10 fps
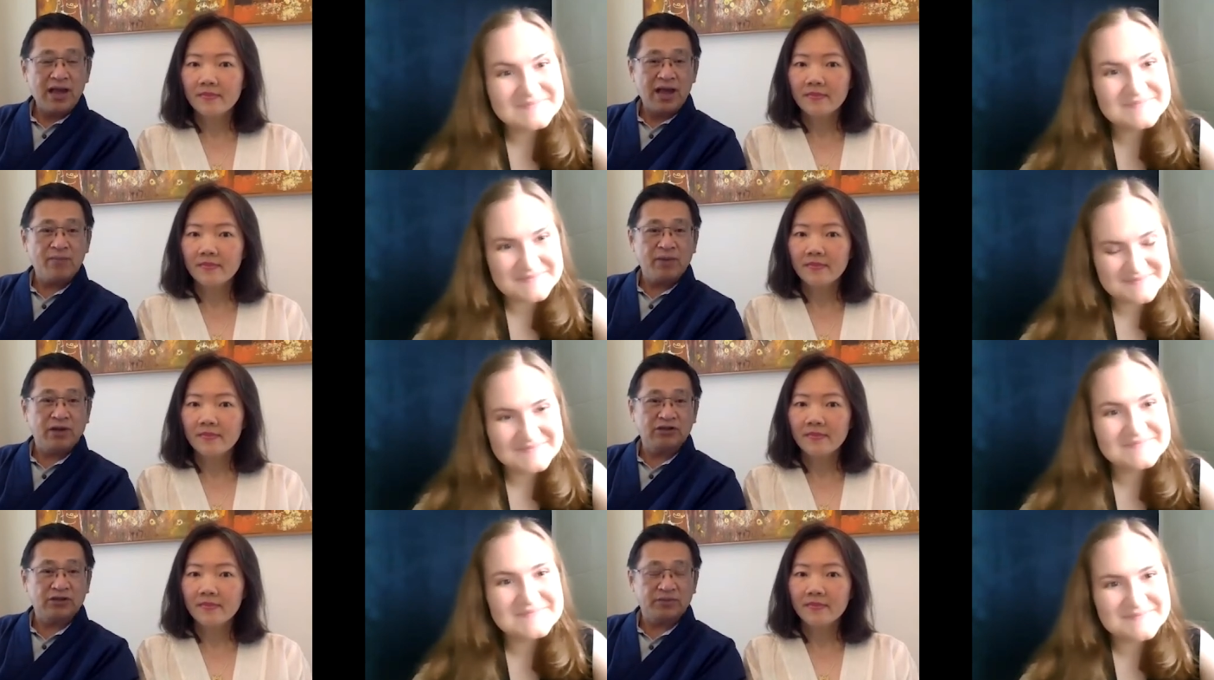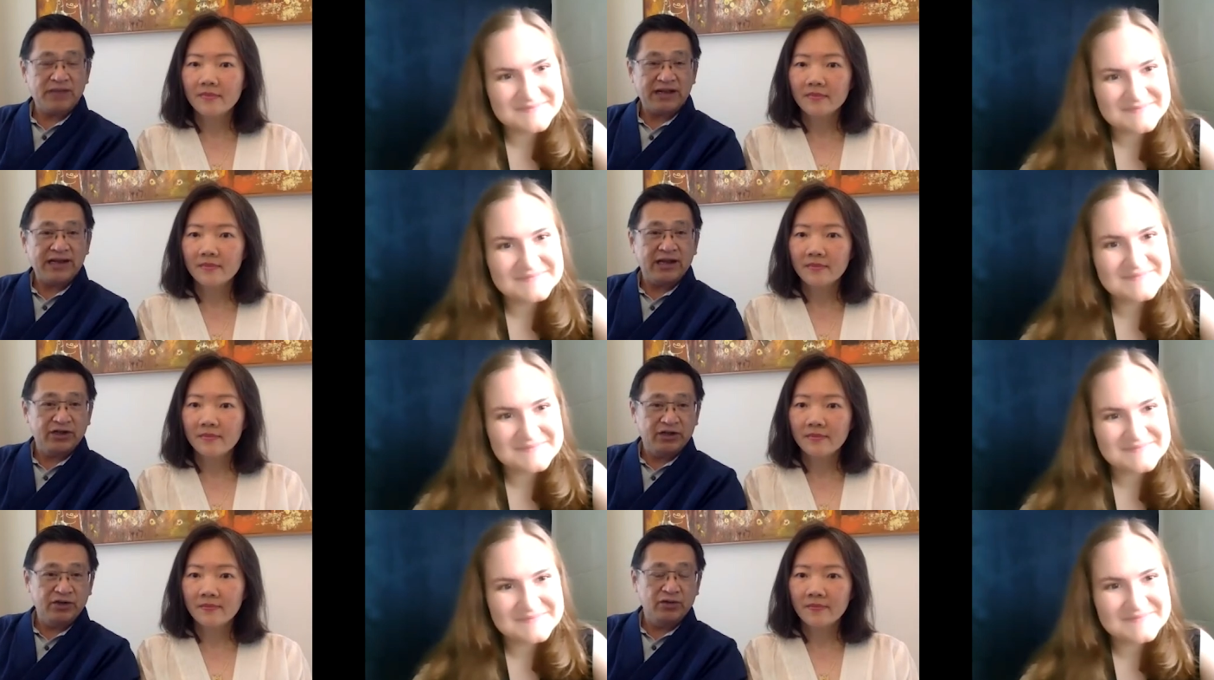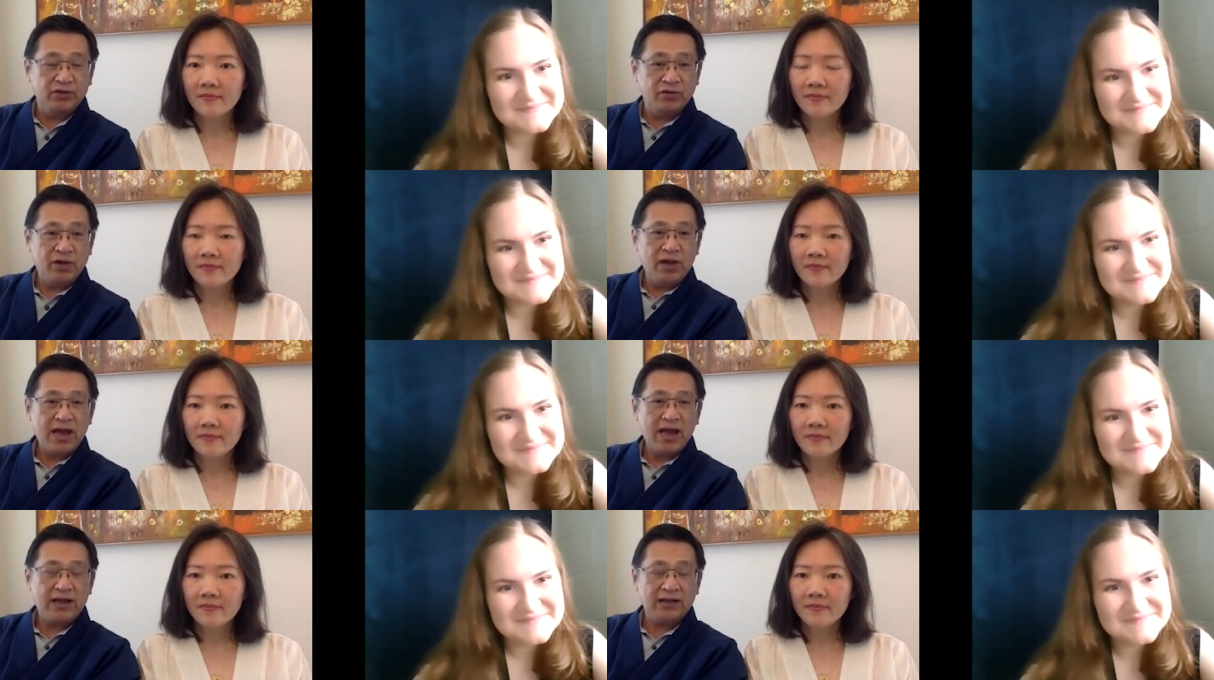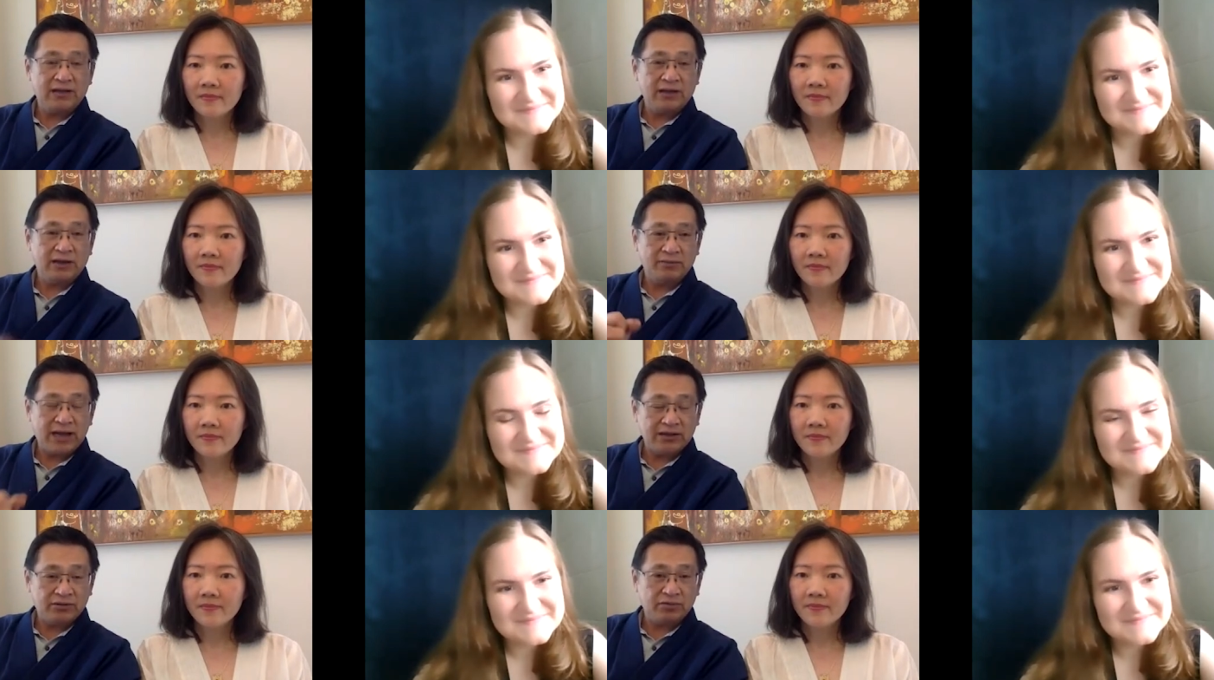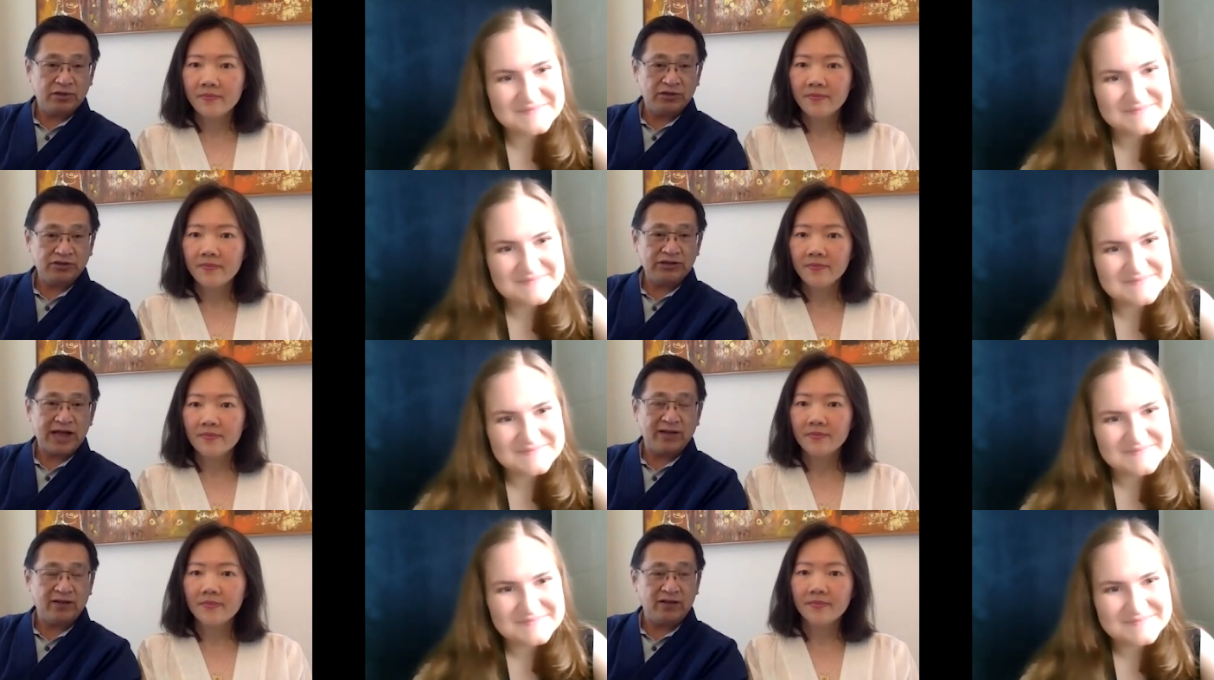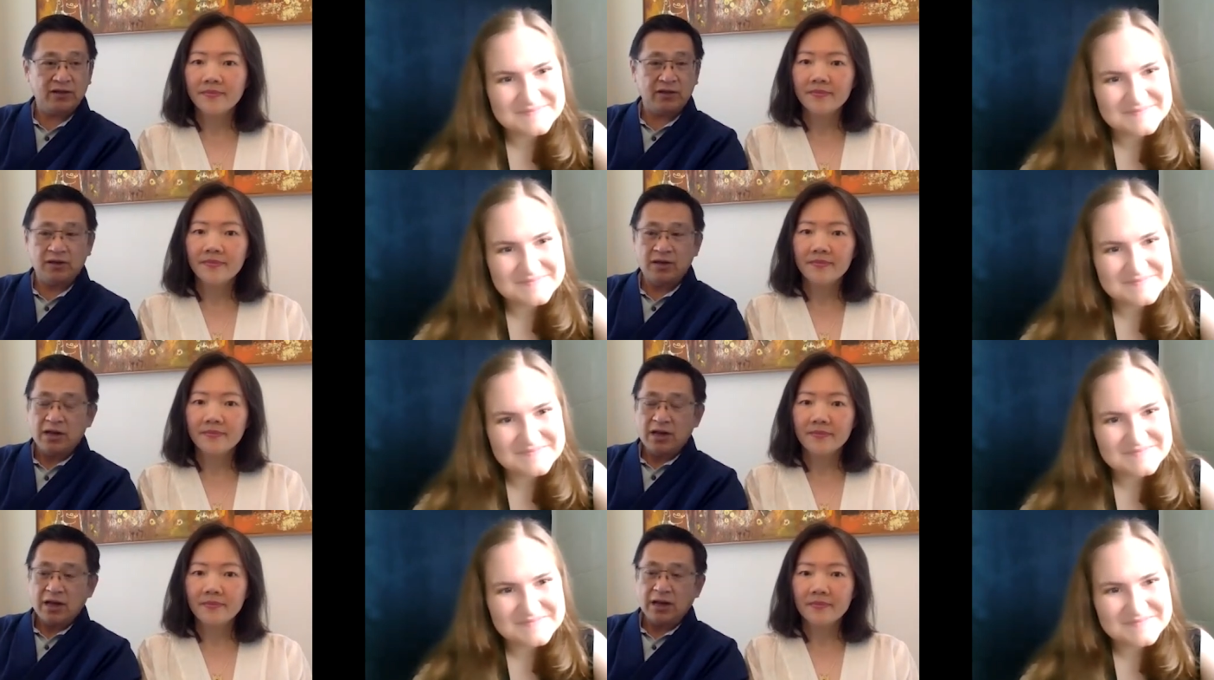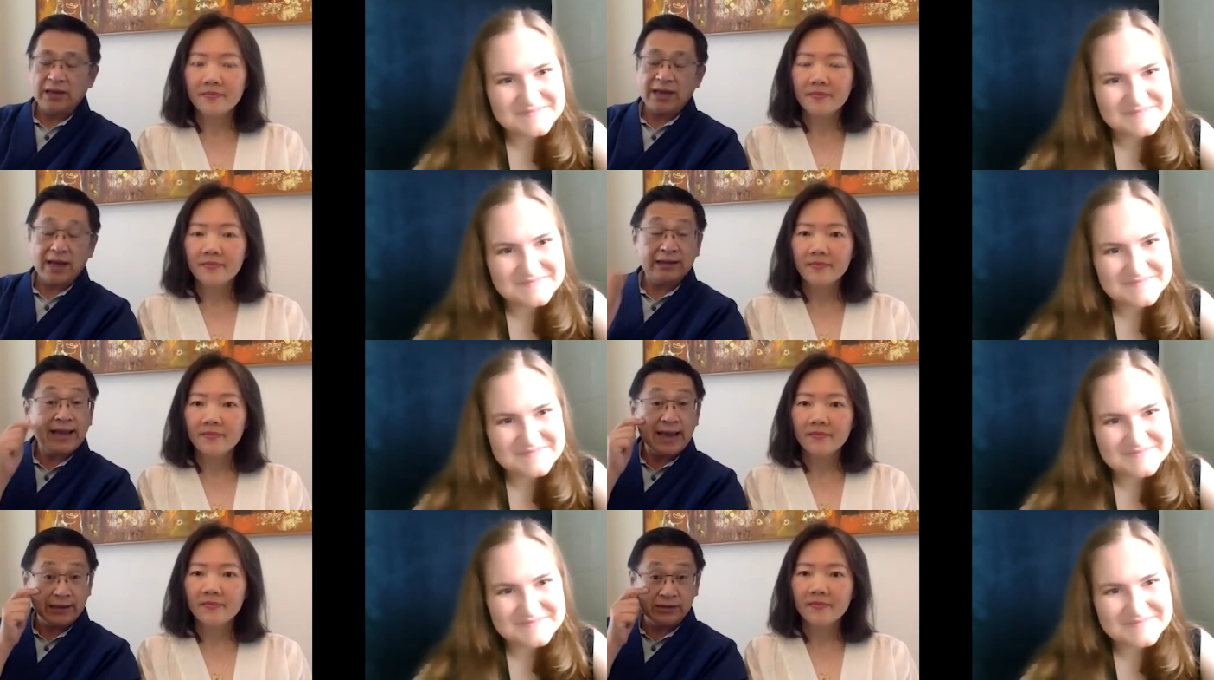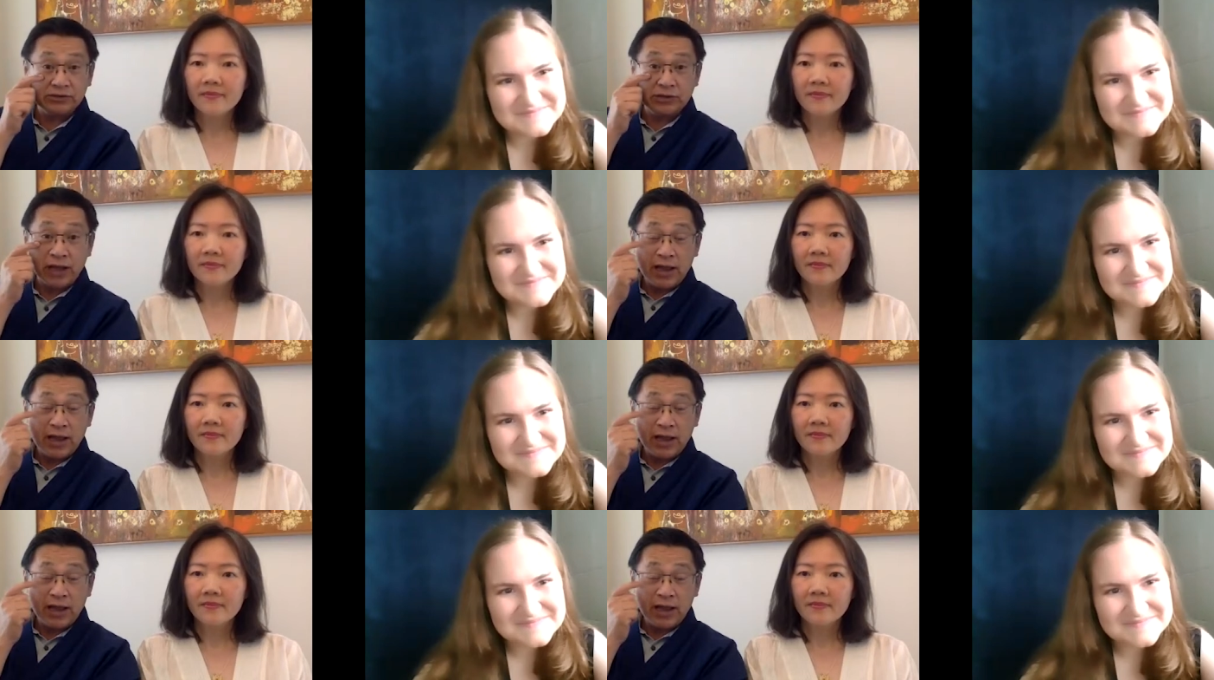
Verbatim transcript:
Speaker 1: And because of that, they do at, um, at rush, at the, yeah, at haste.